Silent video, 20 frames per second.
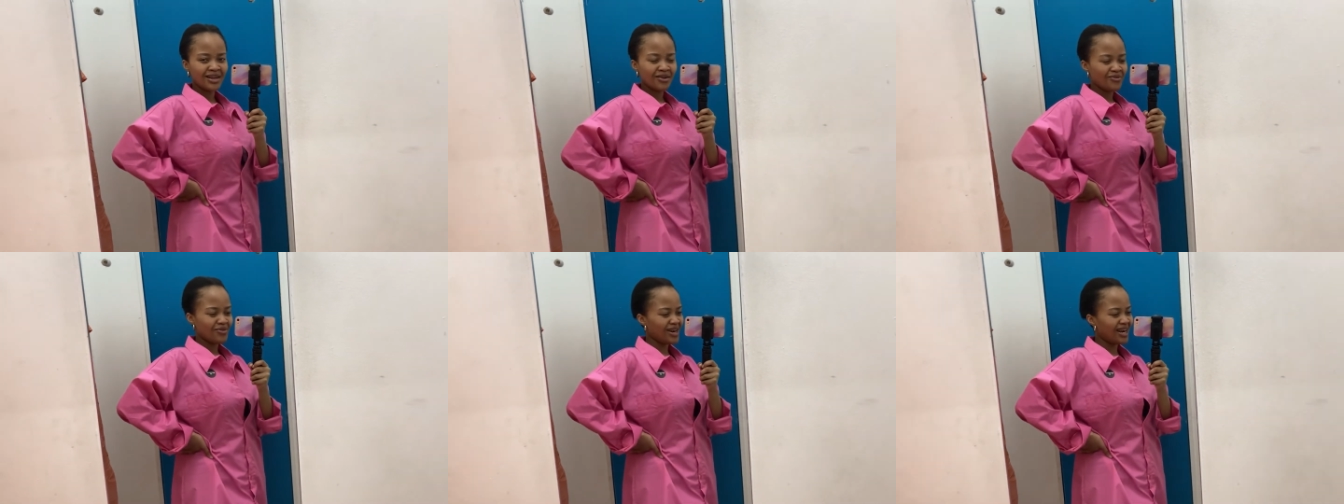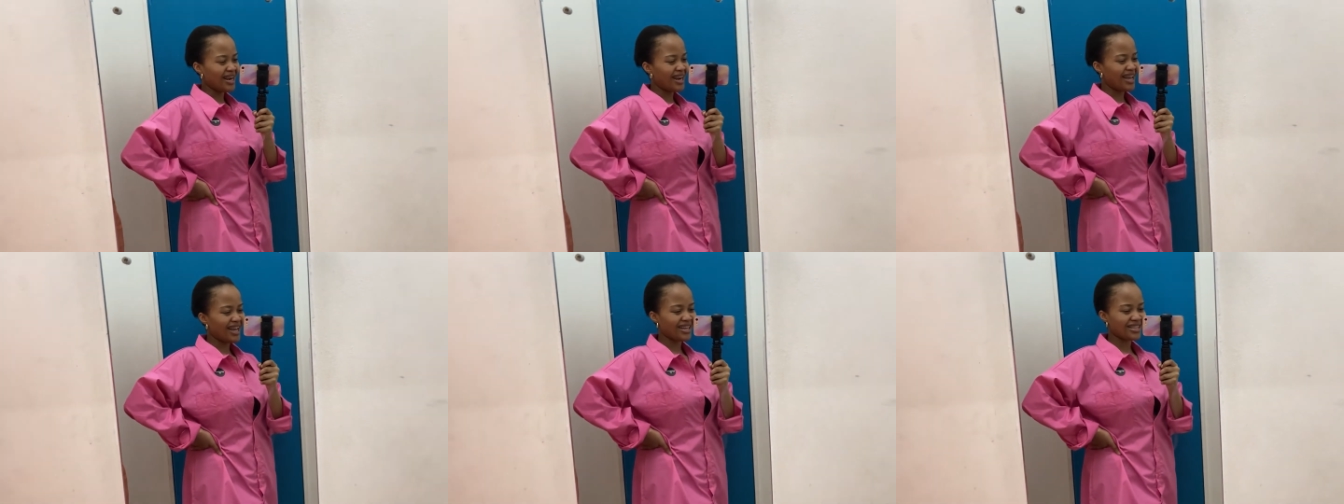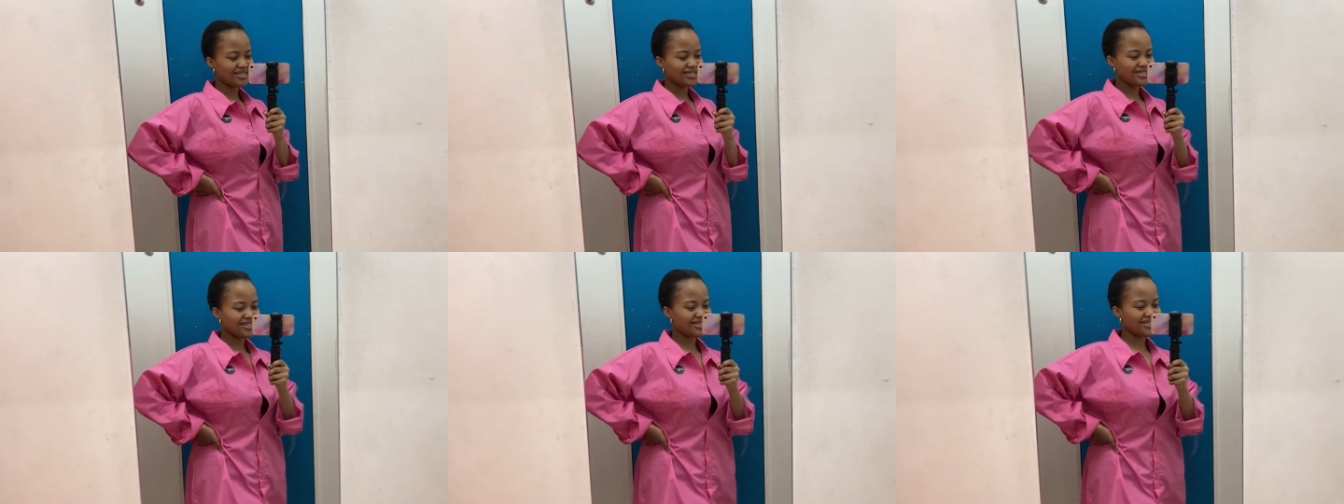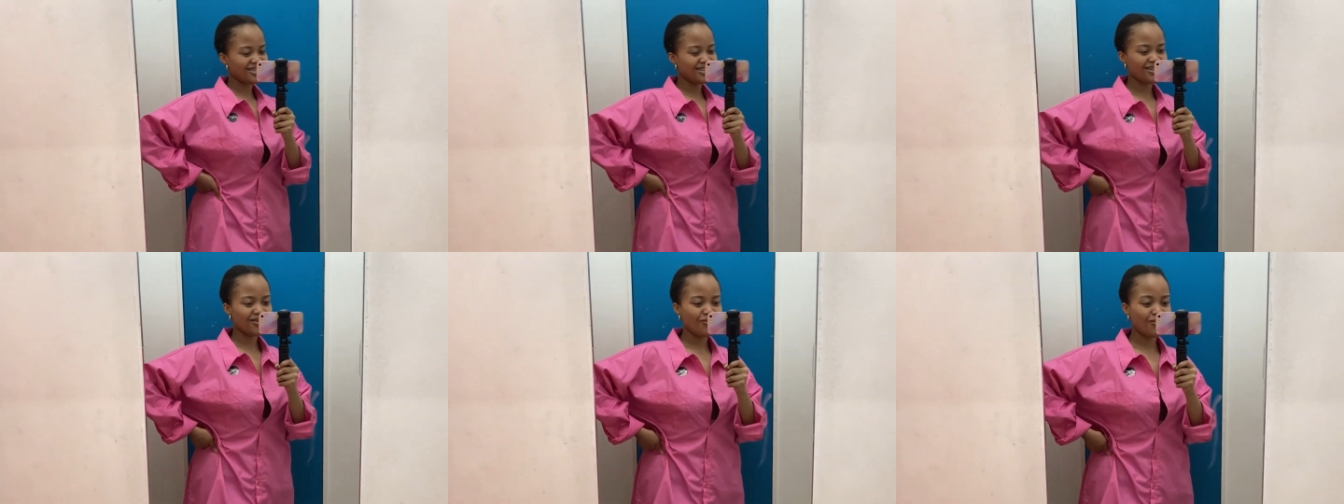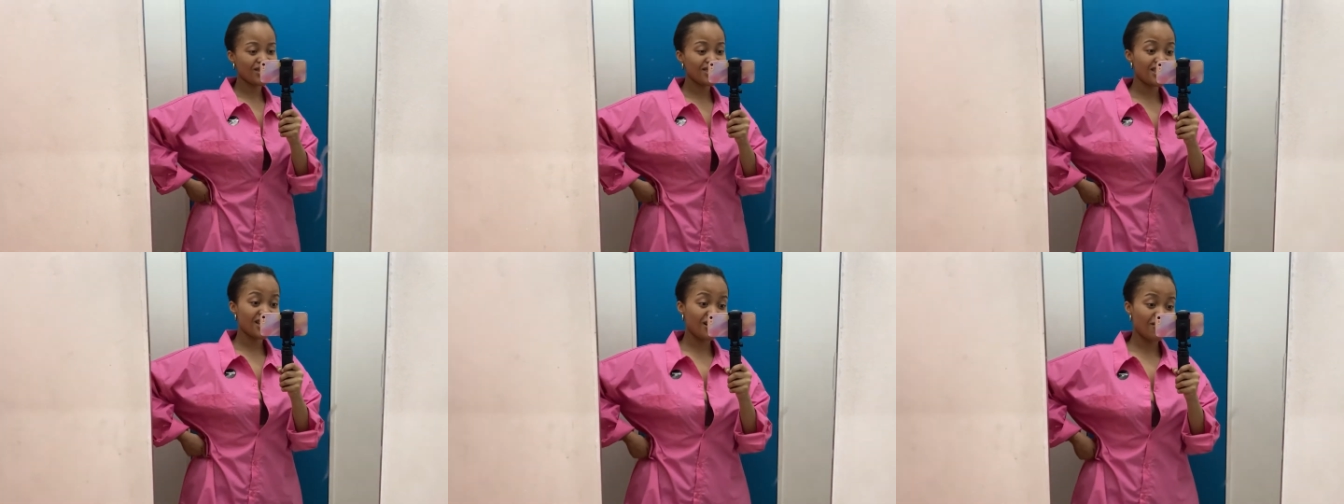relaxed
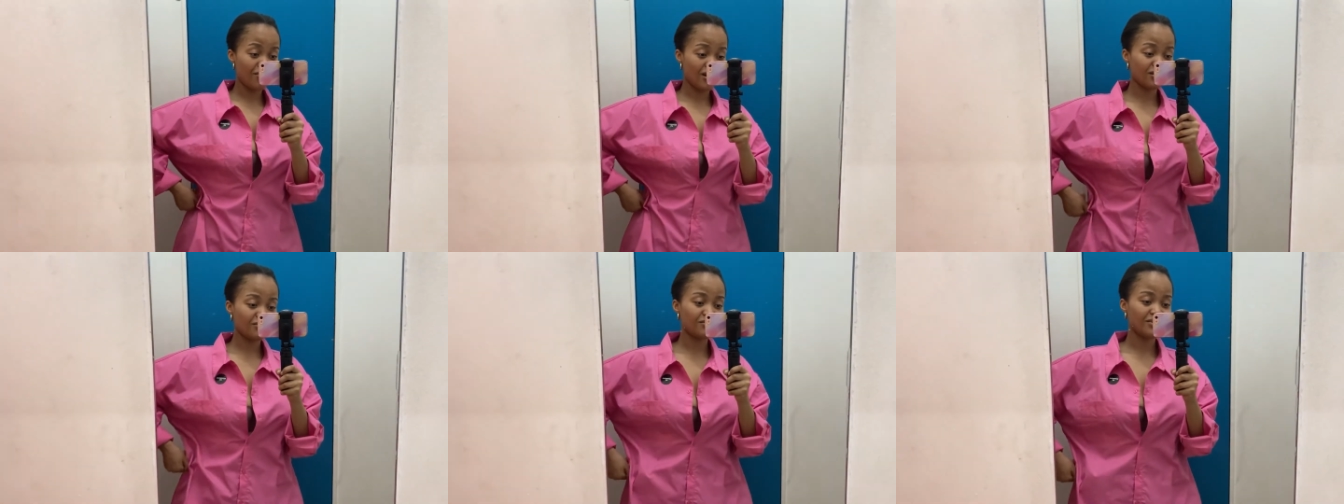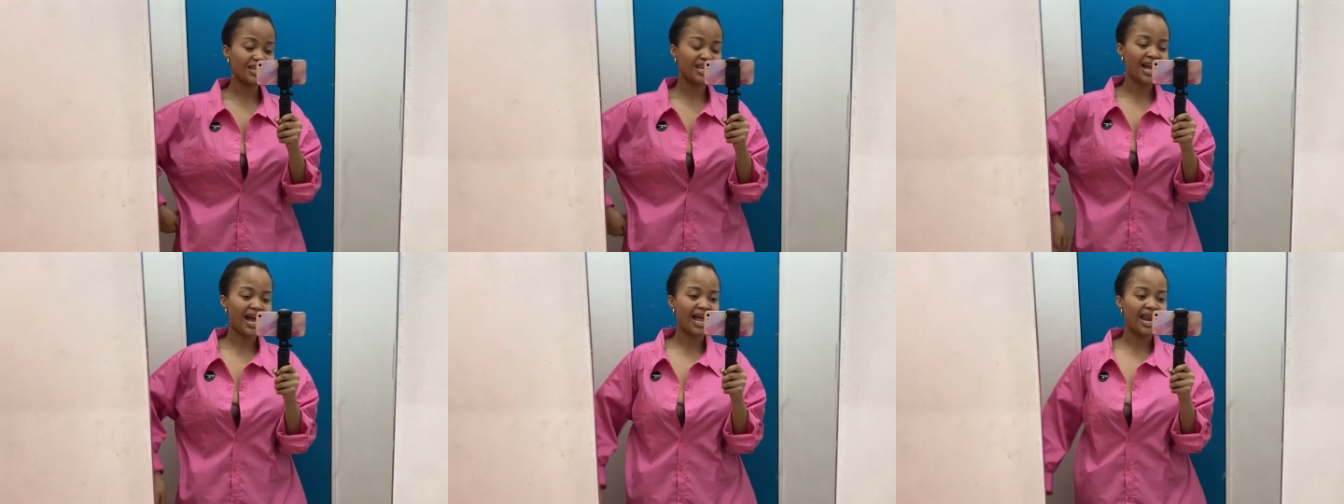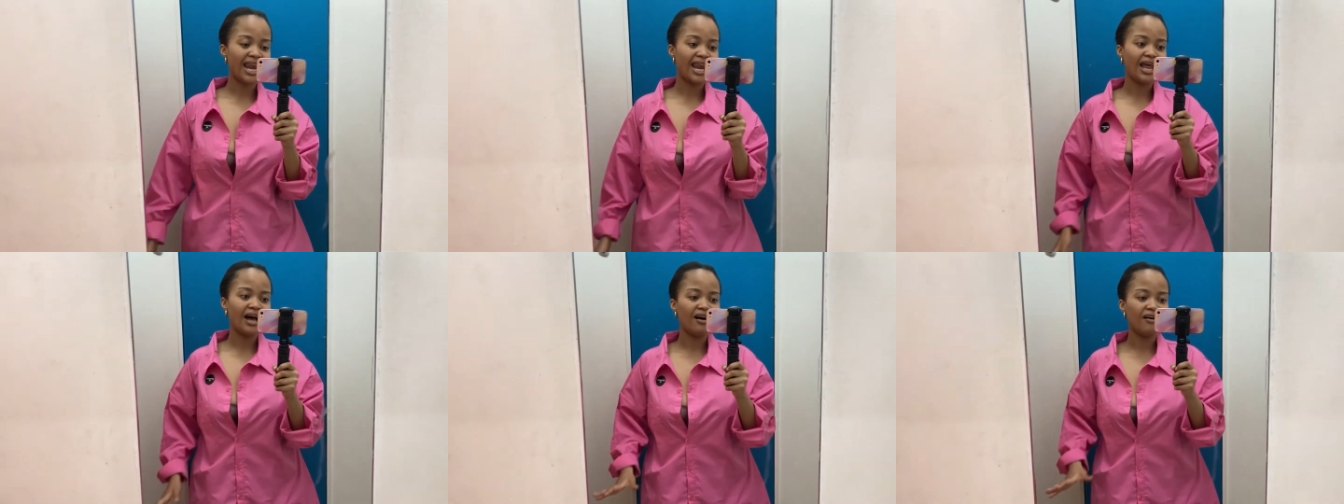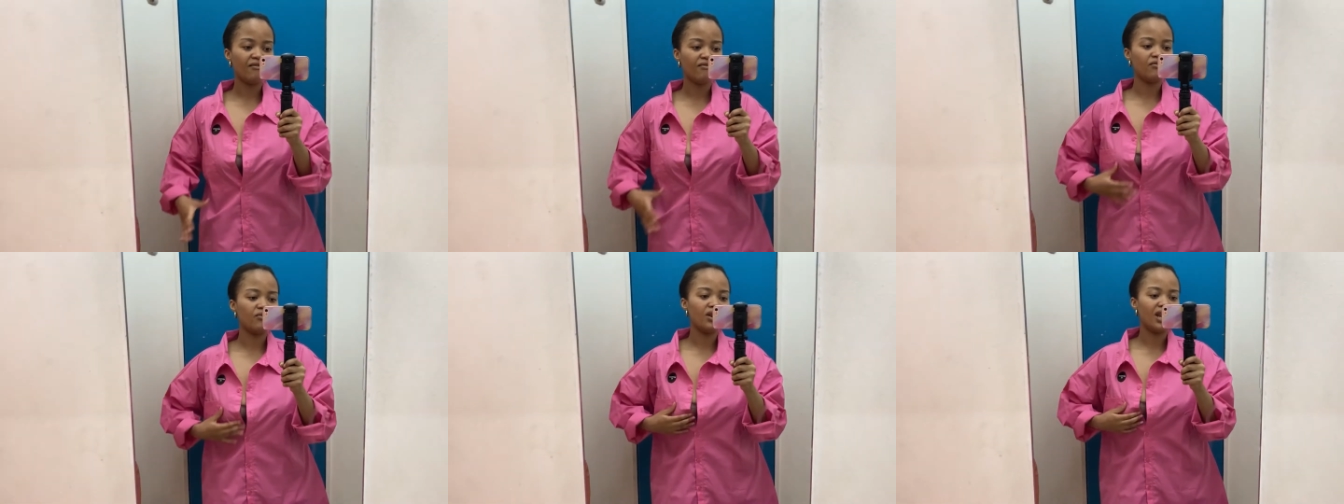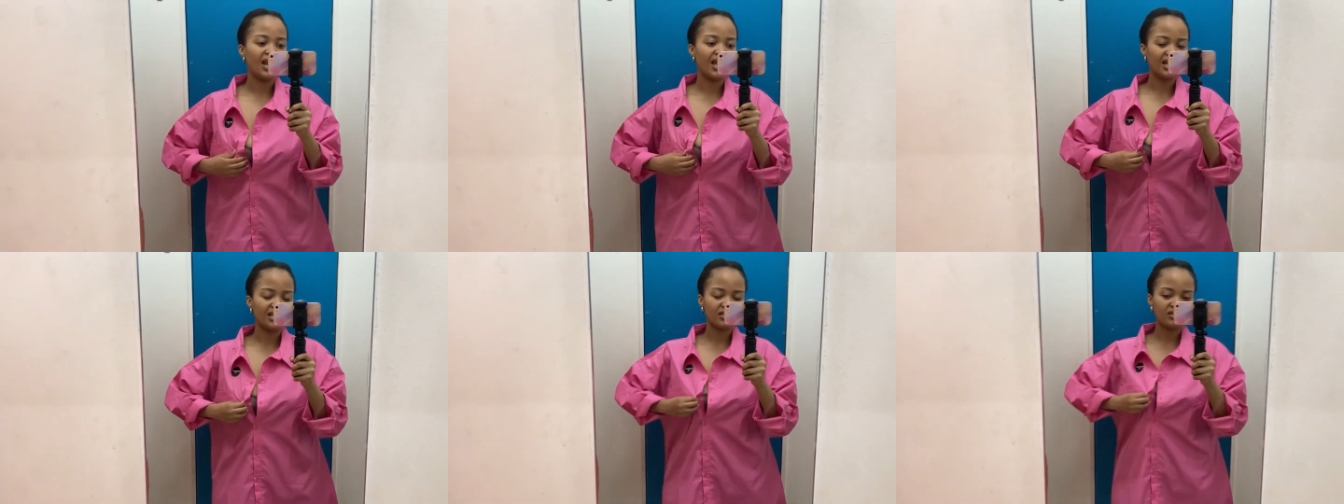one thing about me i love
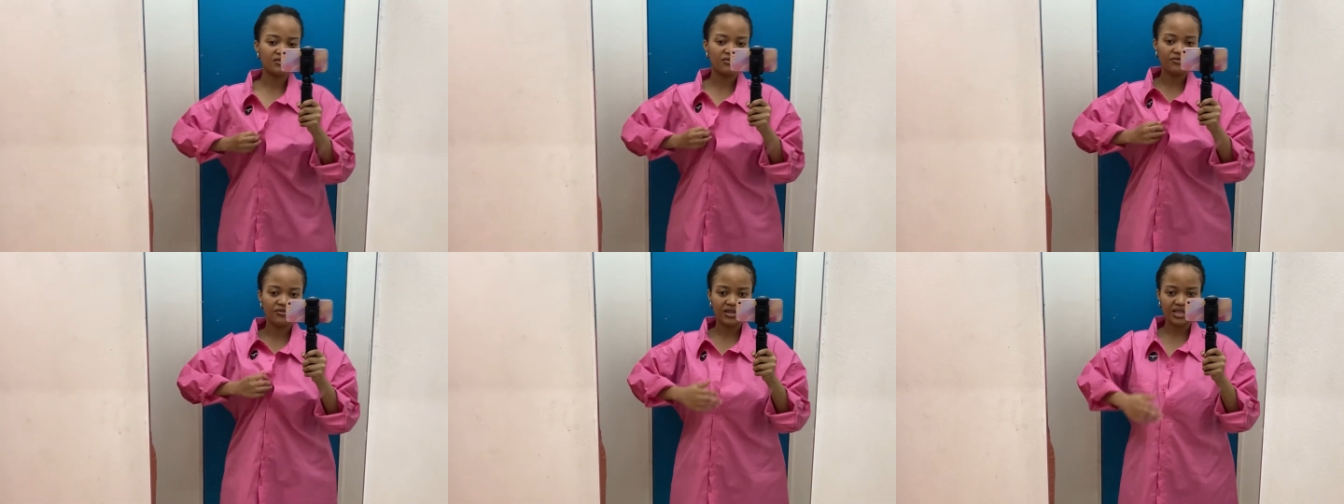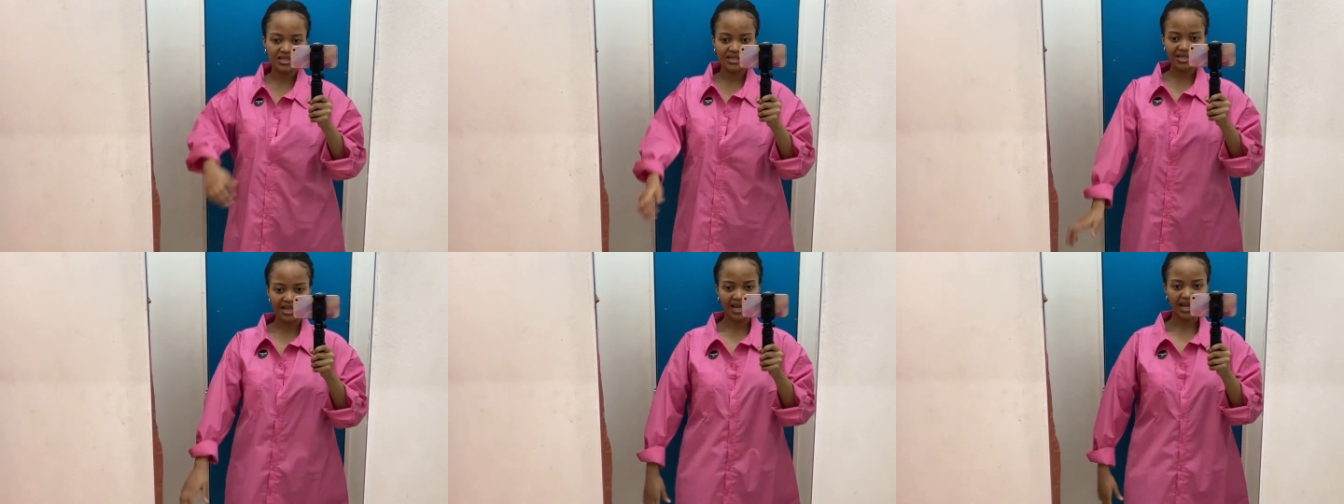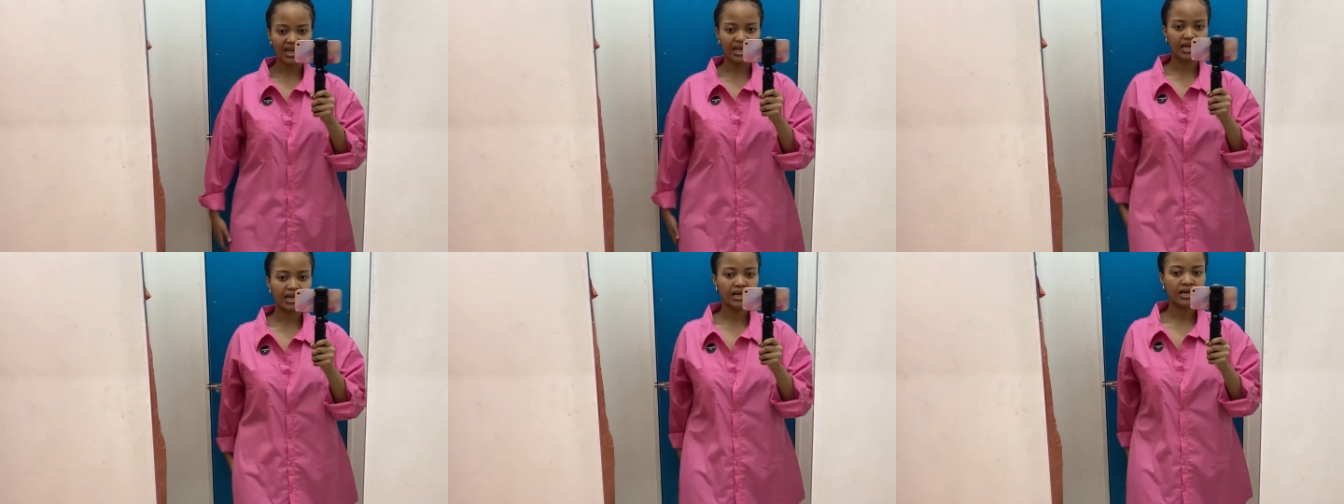relaxed fits like